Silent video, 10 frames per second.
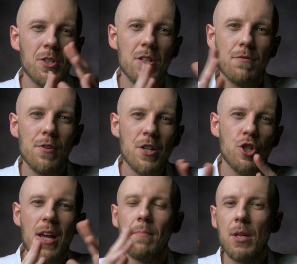to
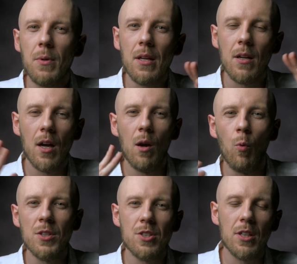differentiate between
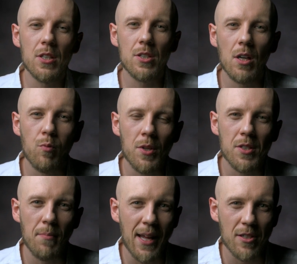what's the good stuff, what's
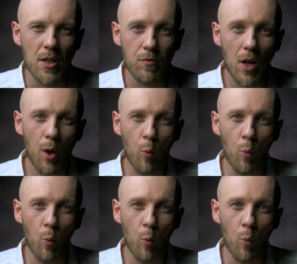the bad stuff,